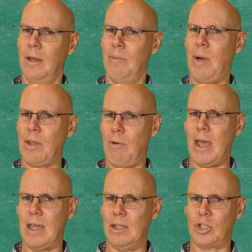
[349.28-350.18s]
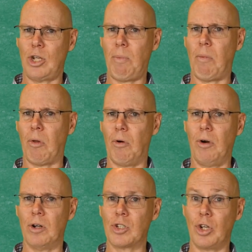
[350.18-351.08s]
By the way, shippable
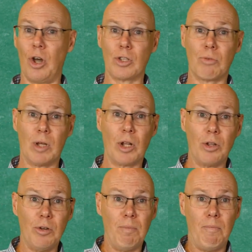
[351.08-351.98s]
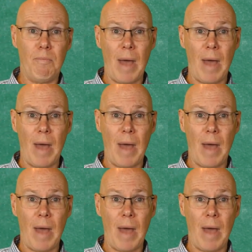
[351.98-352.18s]
orders should also include